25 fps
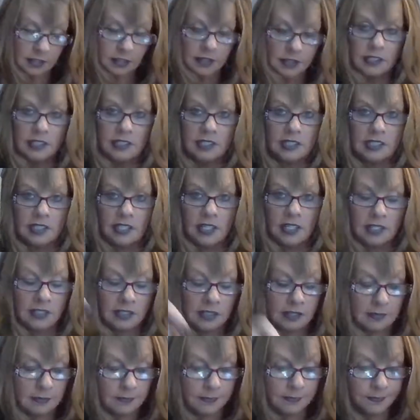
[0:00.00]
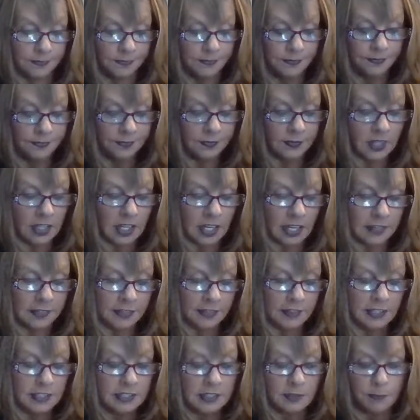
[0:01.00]
The Sun. And
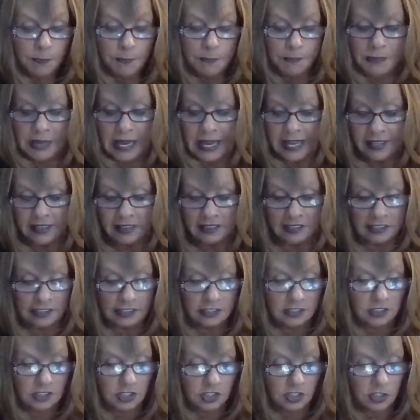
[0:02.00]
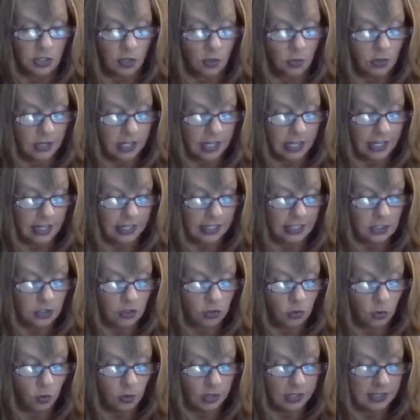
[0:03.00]
this balance, okay, is
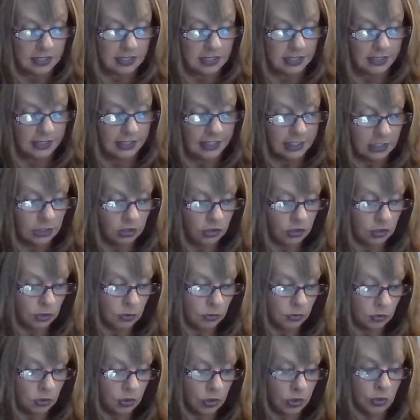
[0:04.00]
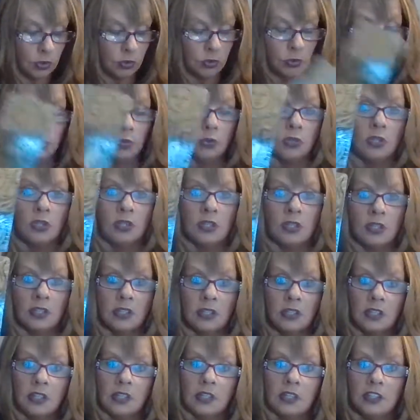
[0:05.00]
going to lead you to
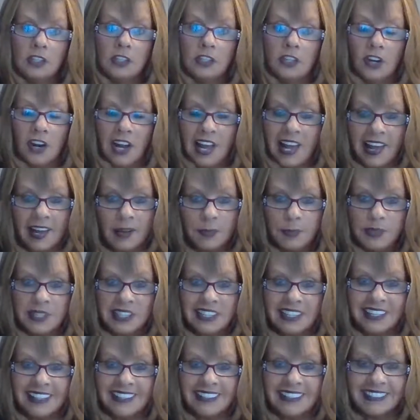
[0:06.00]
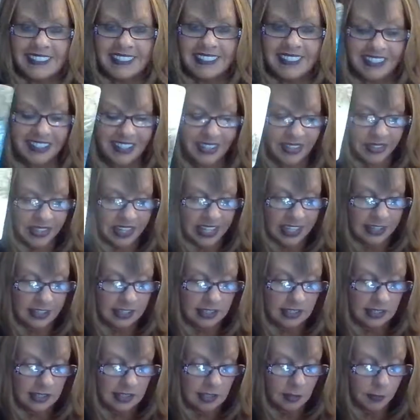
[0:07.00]
your happiness. Okay,
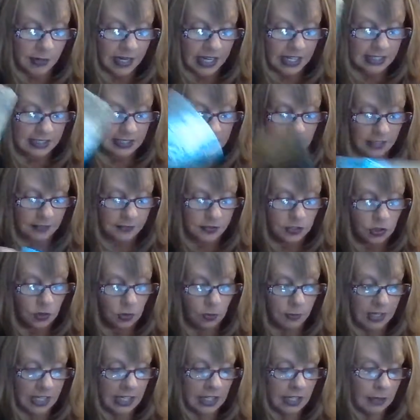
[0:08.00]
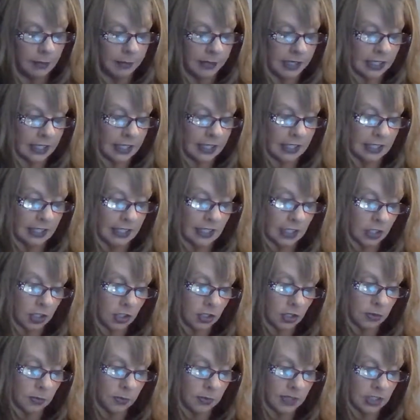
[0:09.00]
this is a past life soulmate coming in. It
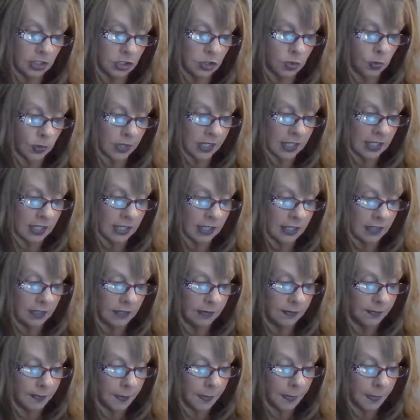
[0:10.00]
could be a twin here.